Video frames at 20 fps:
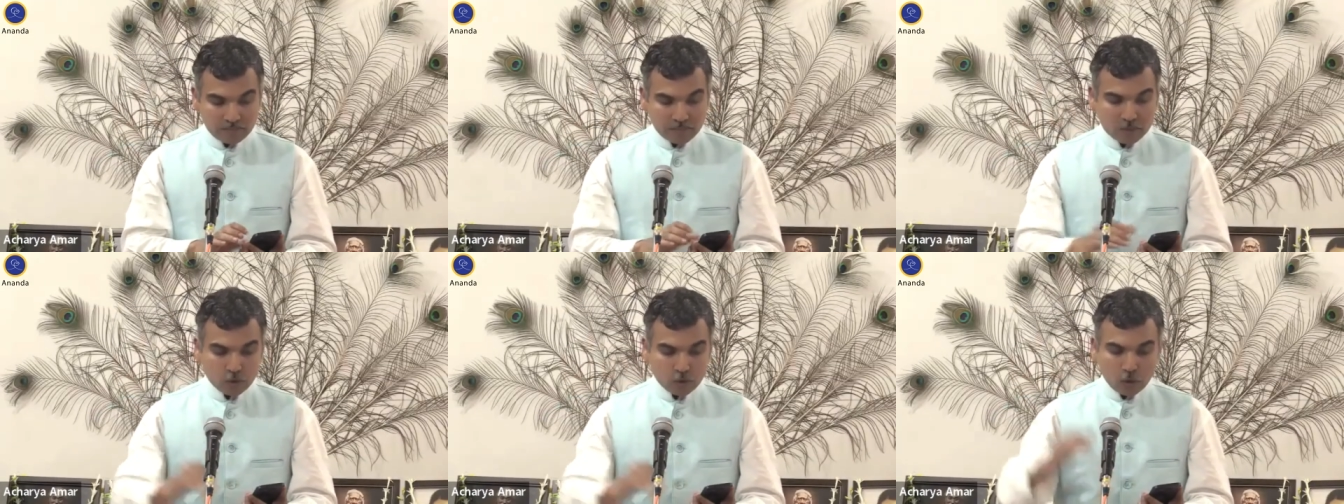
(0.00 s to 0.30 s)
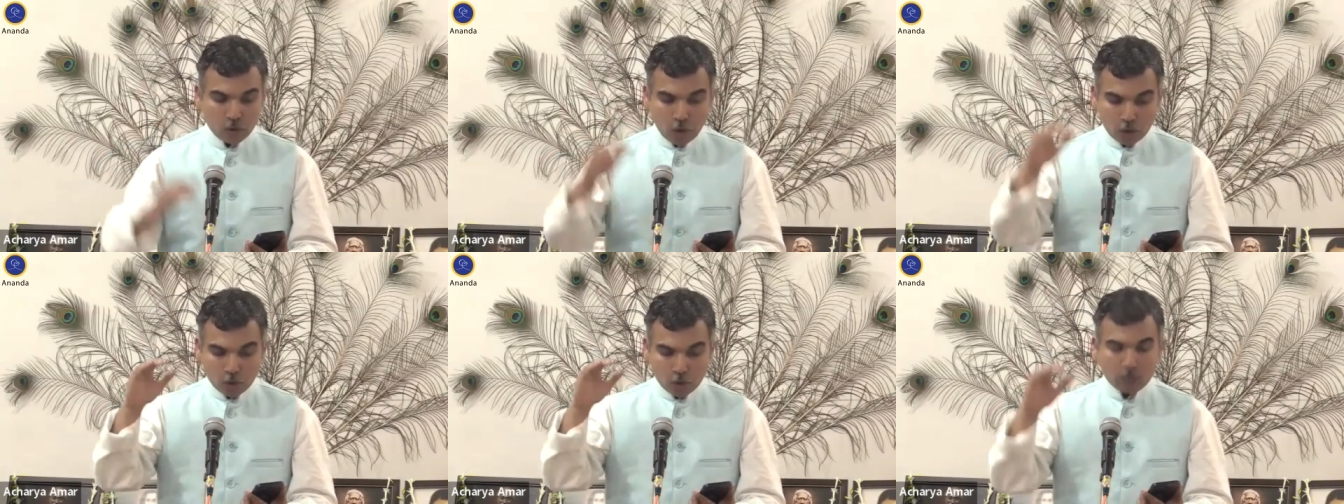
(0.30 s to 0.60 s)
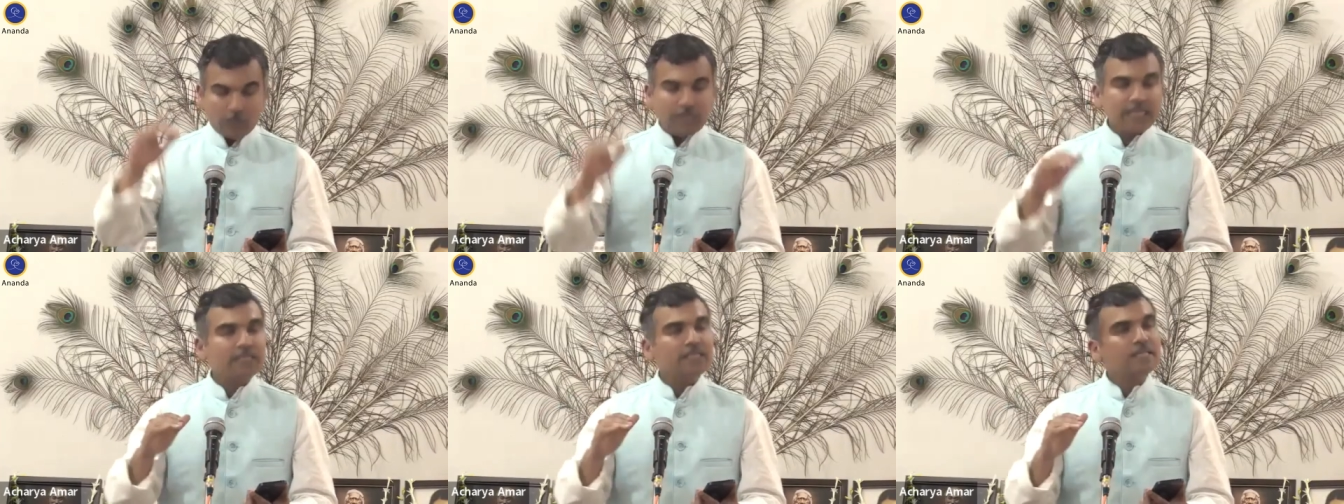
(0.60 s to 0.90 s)
So not
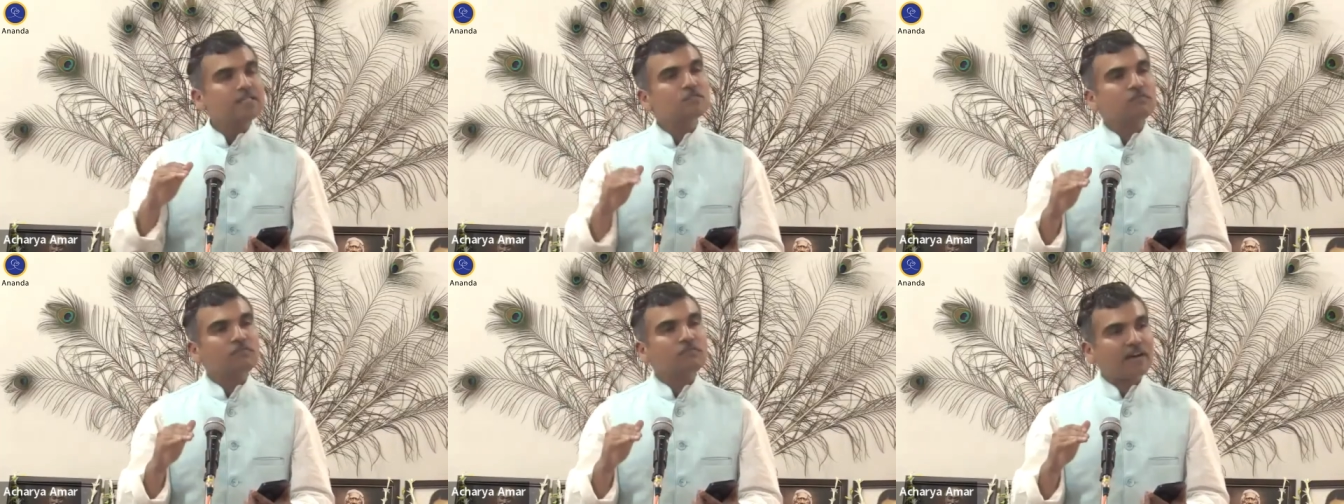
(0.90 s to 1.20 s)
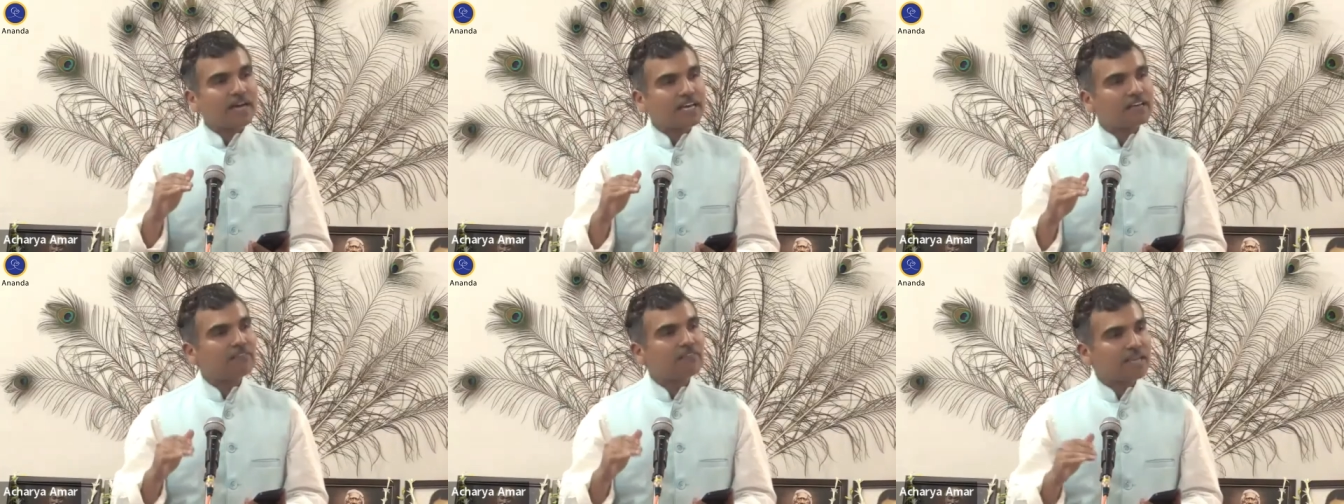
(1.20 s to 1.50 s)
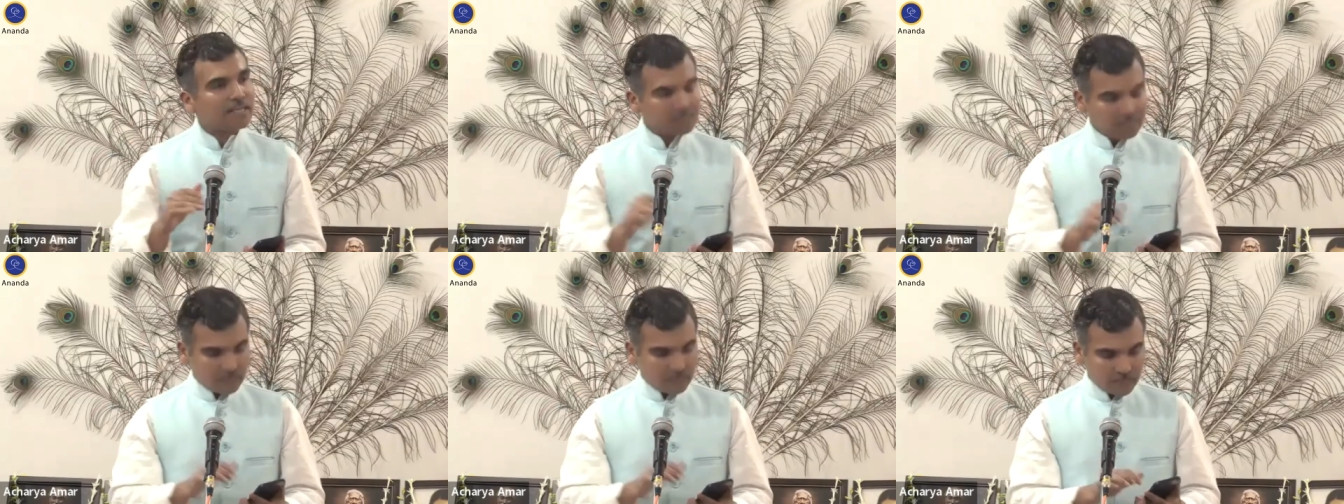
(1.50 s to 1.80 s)
only these 5
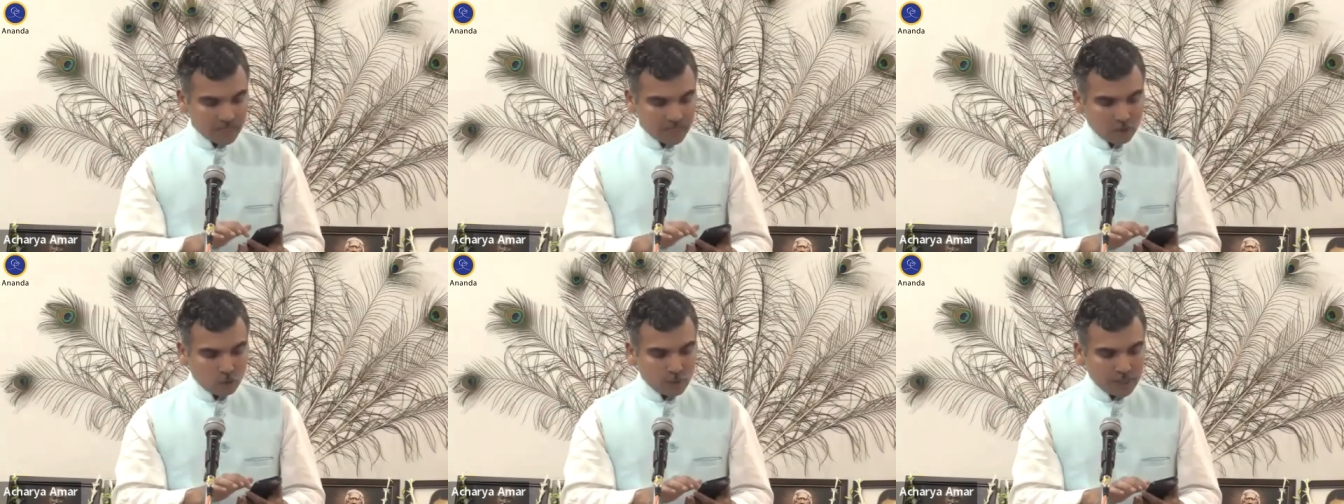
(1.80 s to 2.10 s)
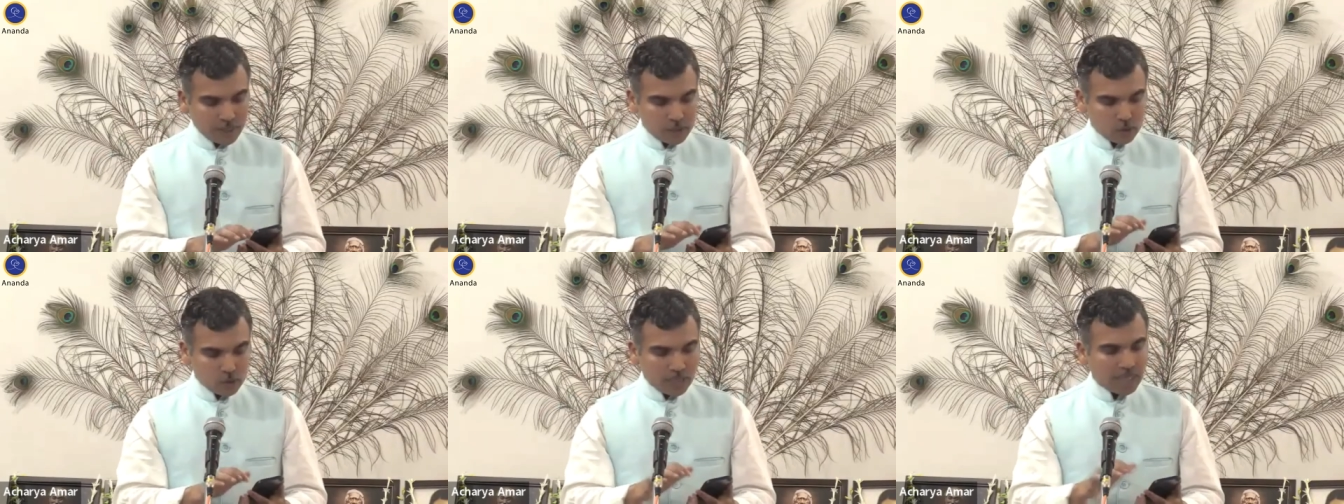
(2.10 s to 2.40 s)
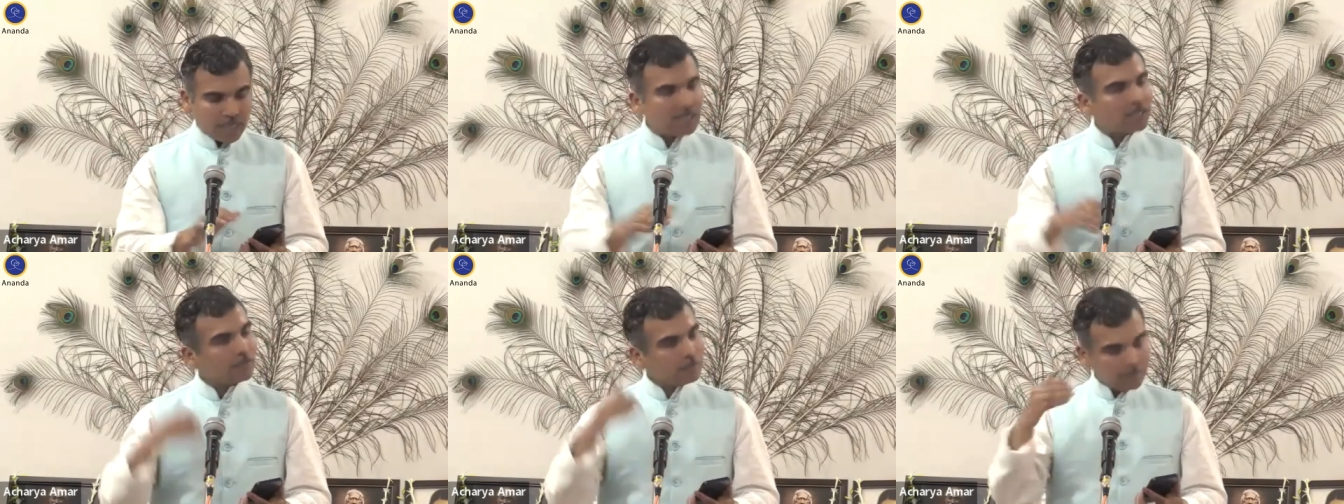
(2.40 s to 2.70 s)
S's are going to
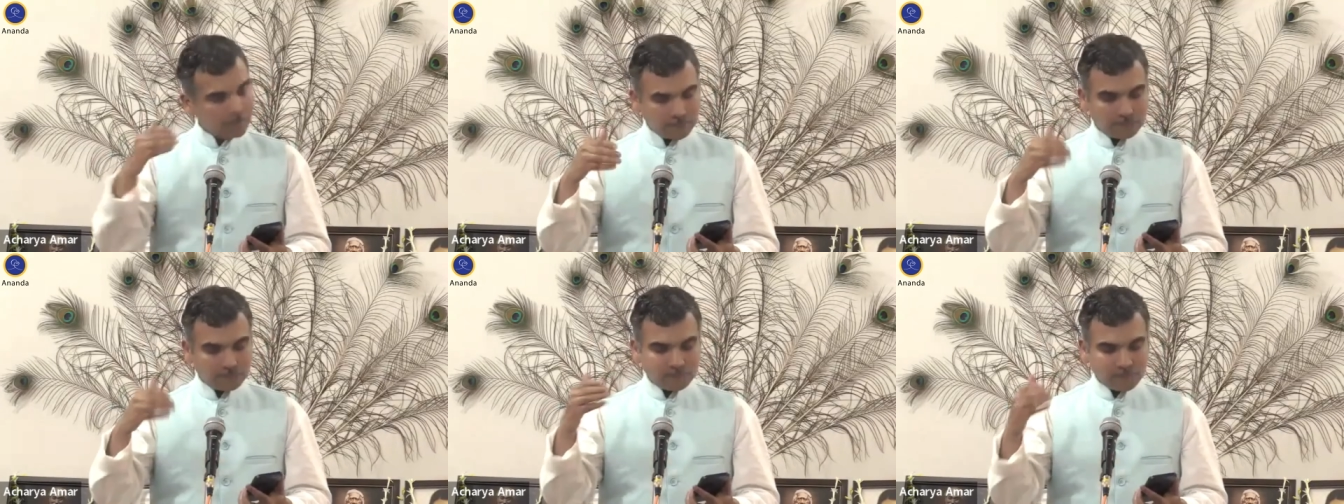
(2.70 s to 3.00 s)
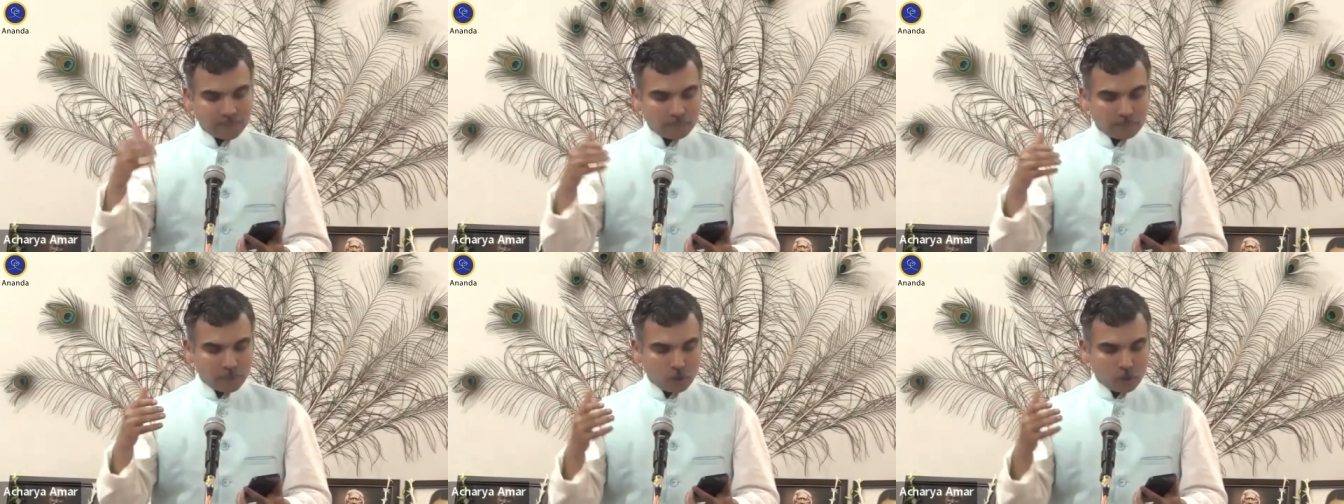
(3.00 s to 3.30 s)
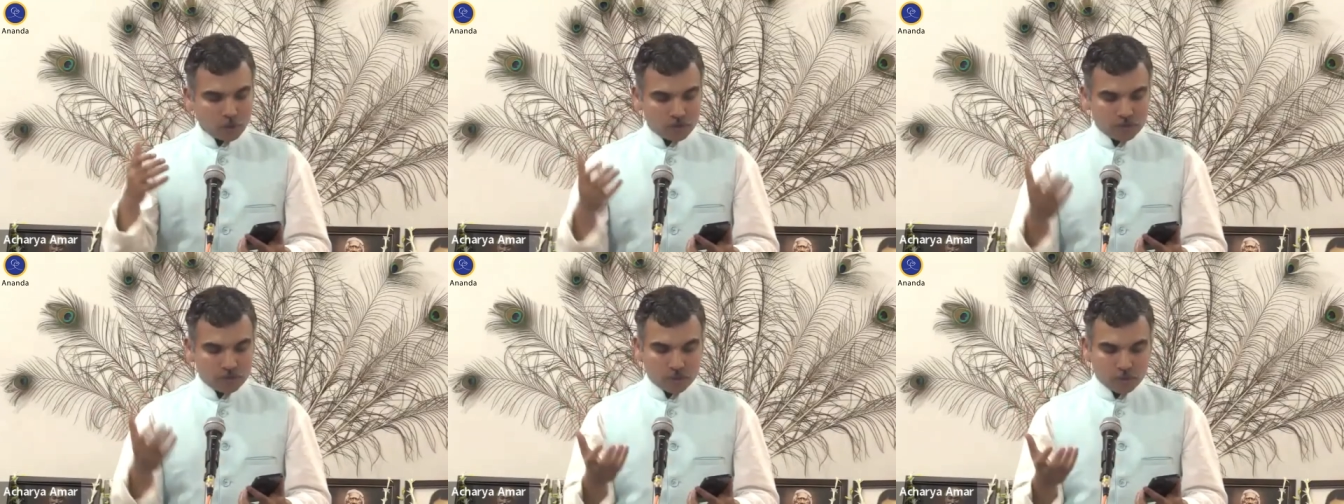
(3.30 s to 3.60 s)
help,
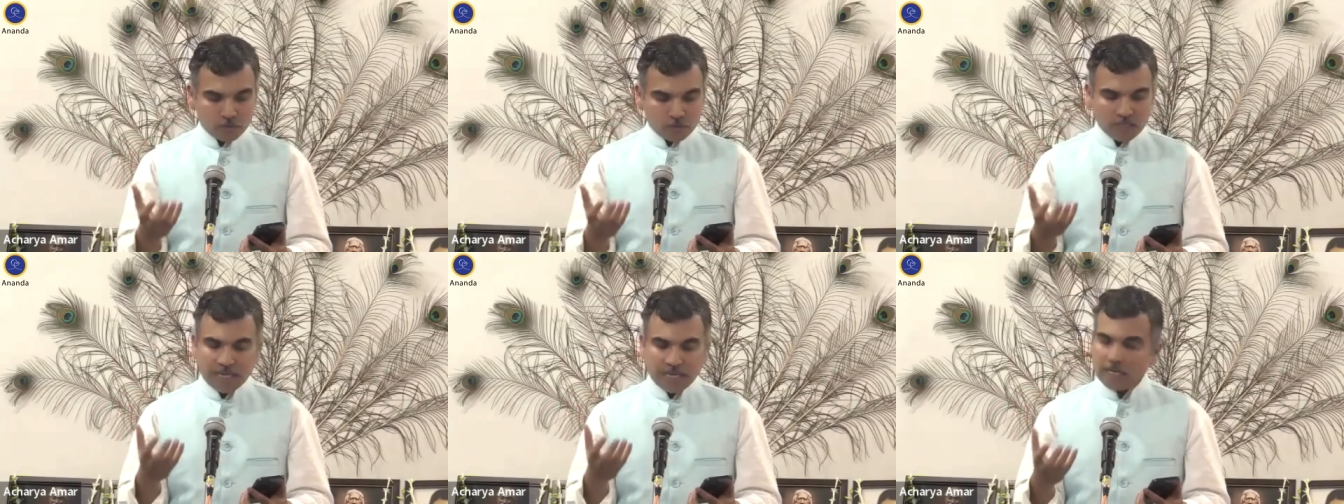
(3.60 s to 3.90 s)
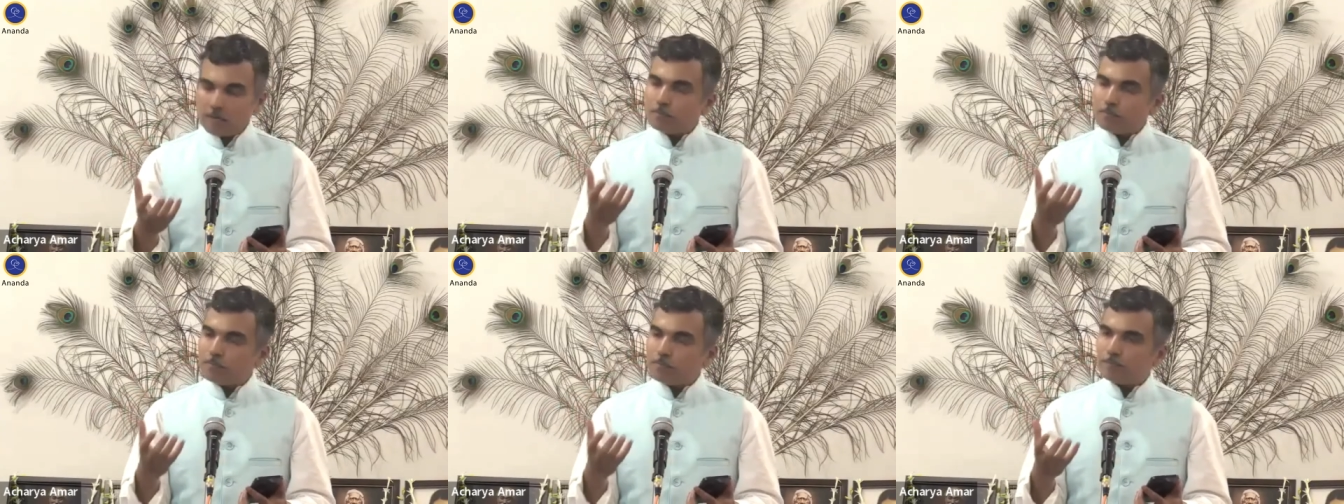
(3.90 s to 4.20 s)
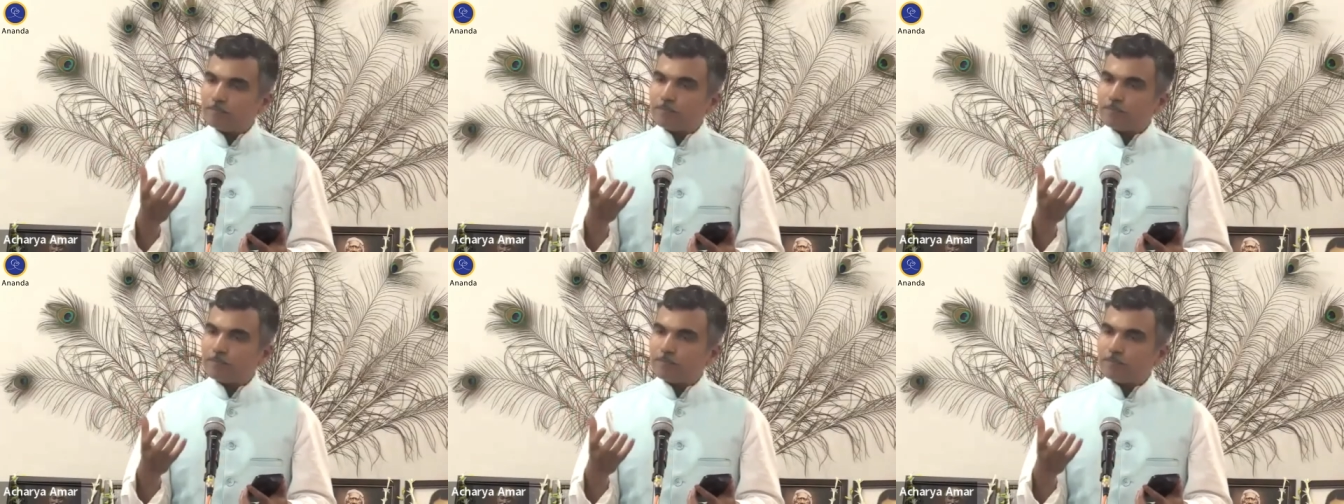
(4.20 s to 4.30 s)
because this will help